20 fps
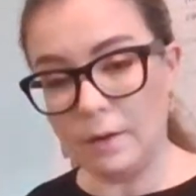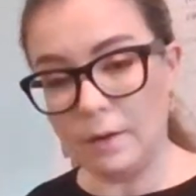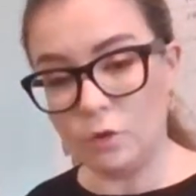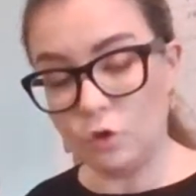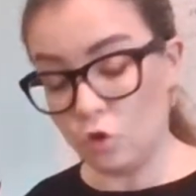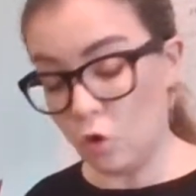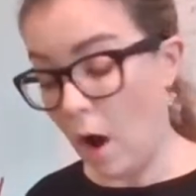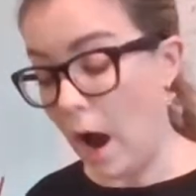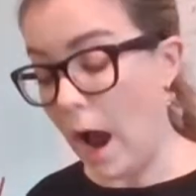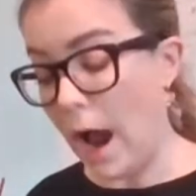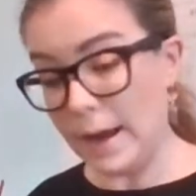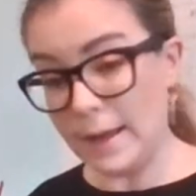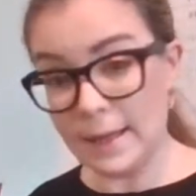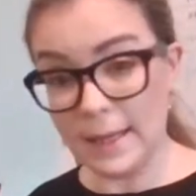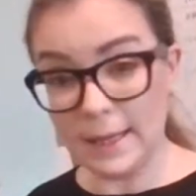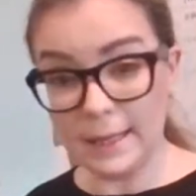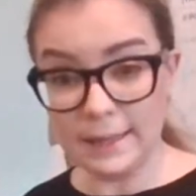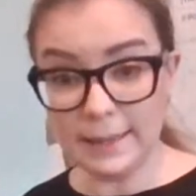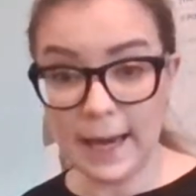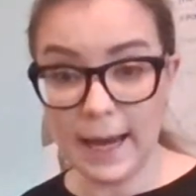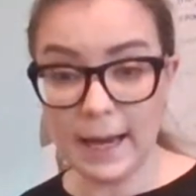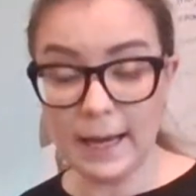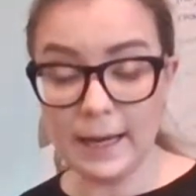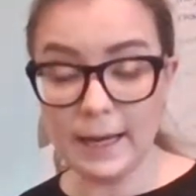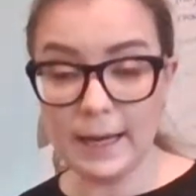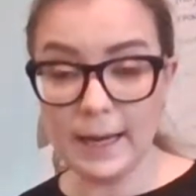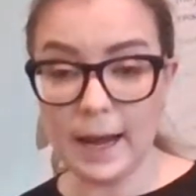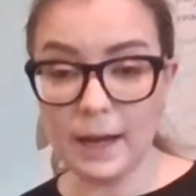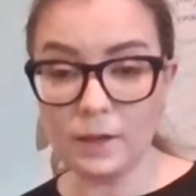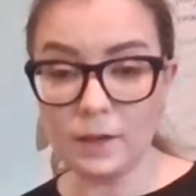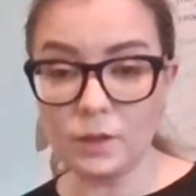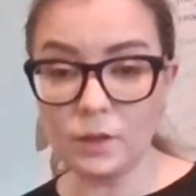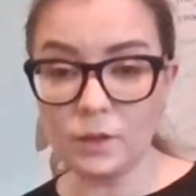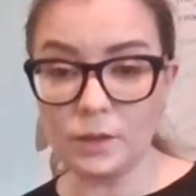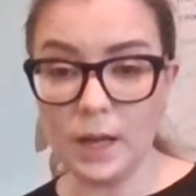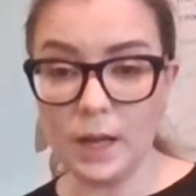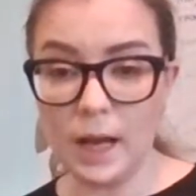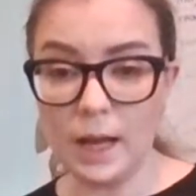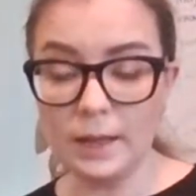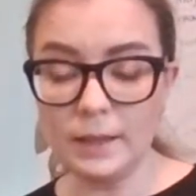Try this hand-in
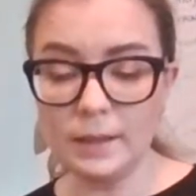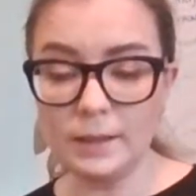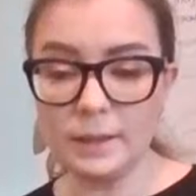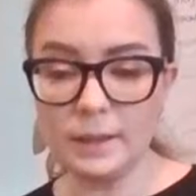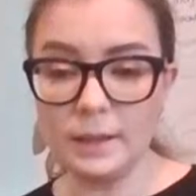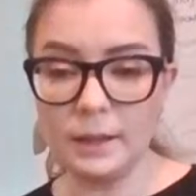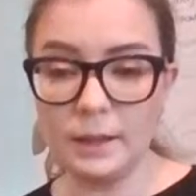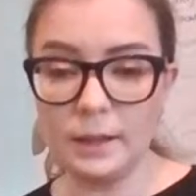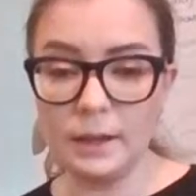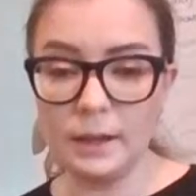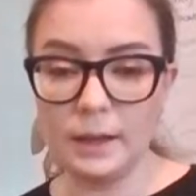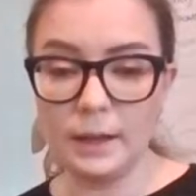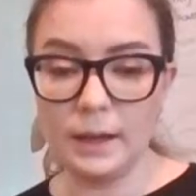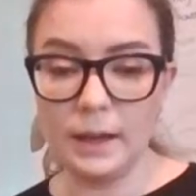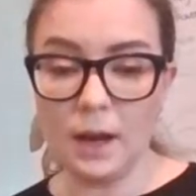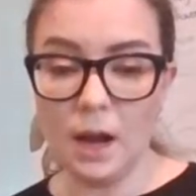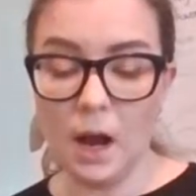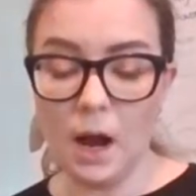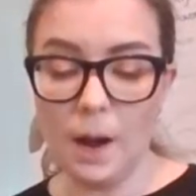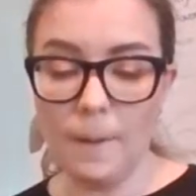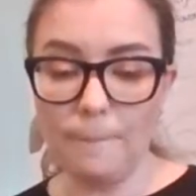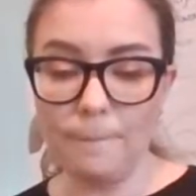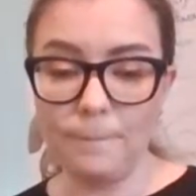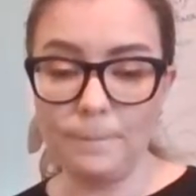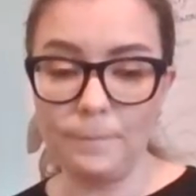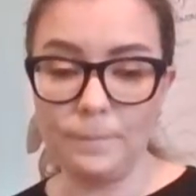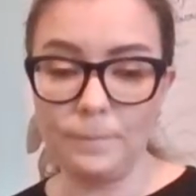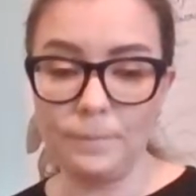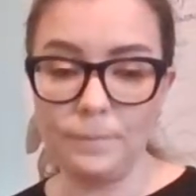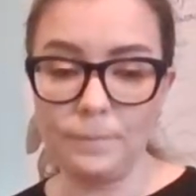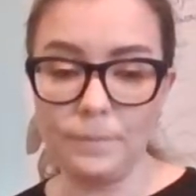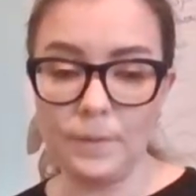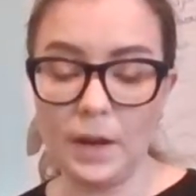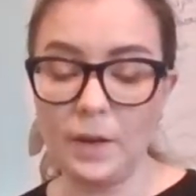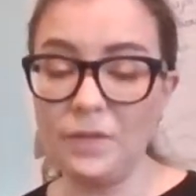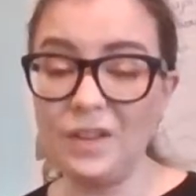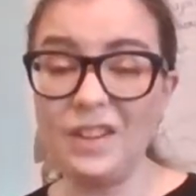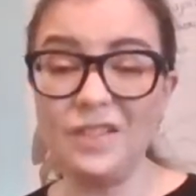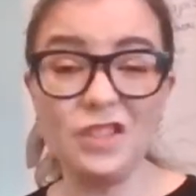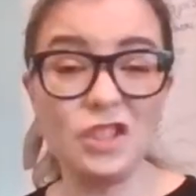exercise.
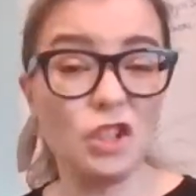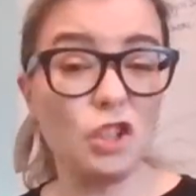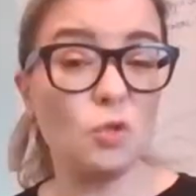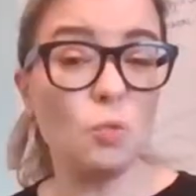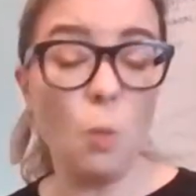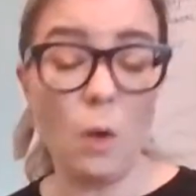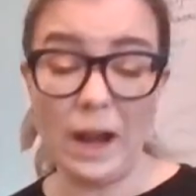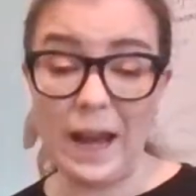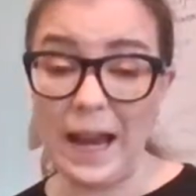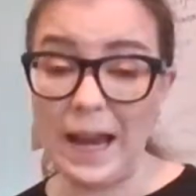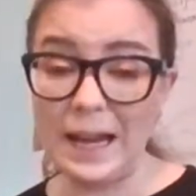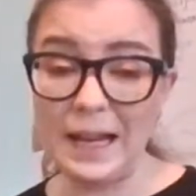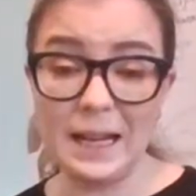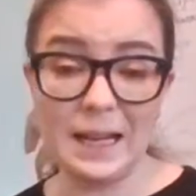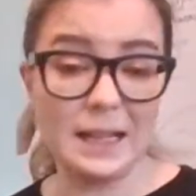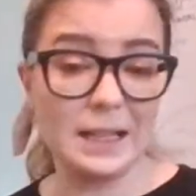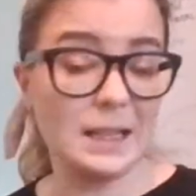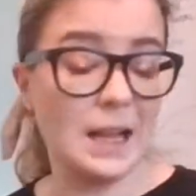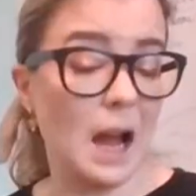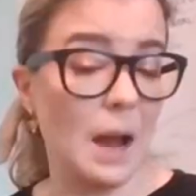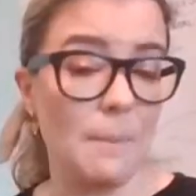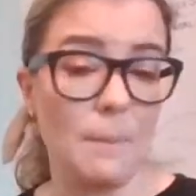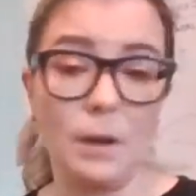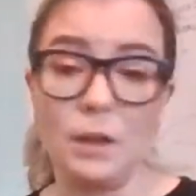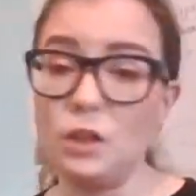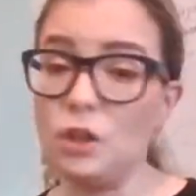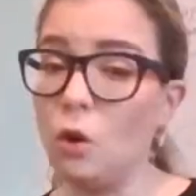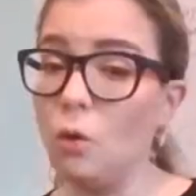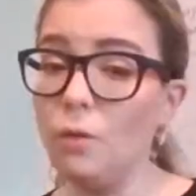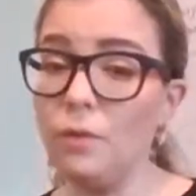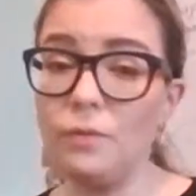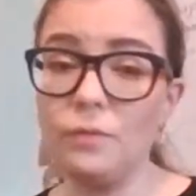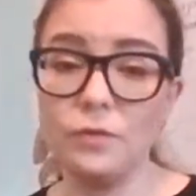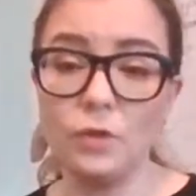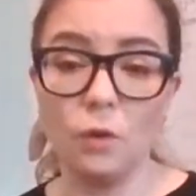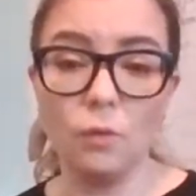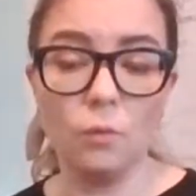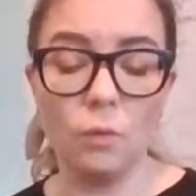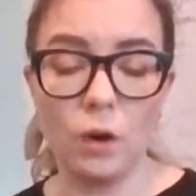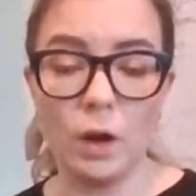even if it's just one hand at a time, but
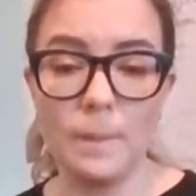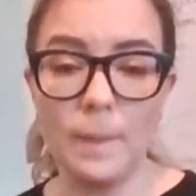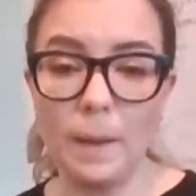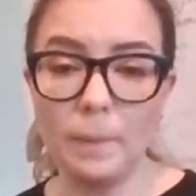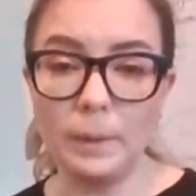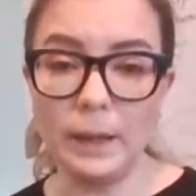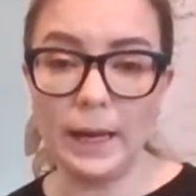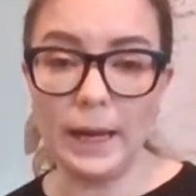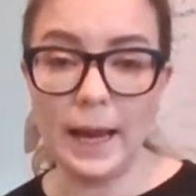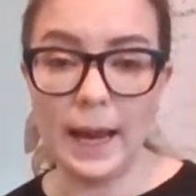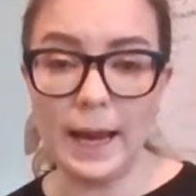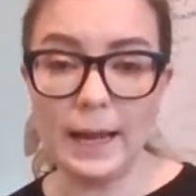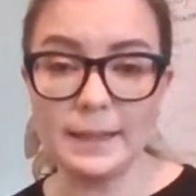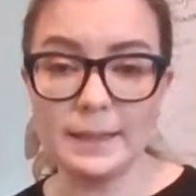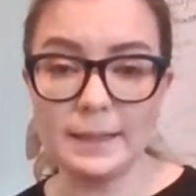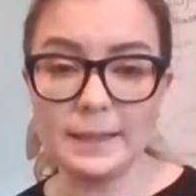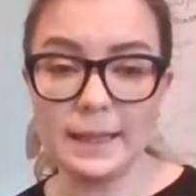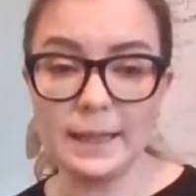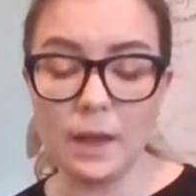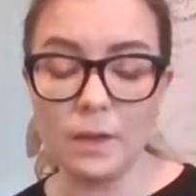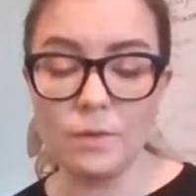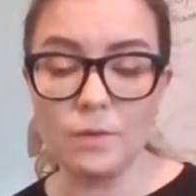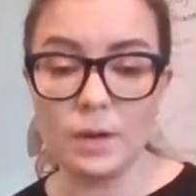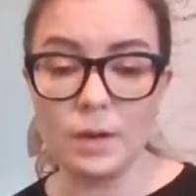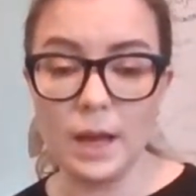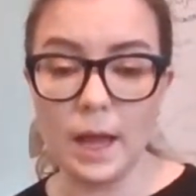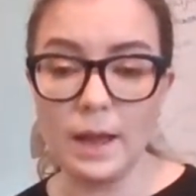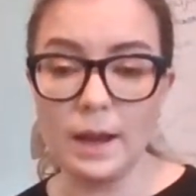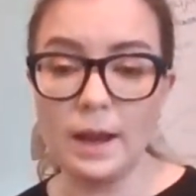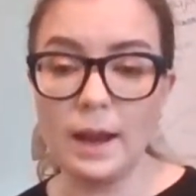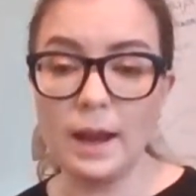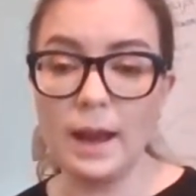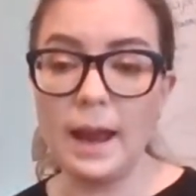don't worry about playing hands together yet.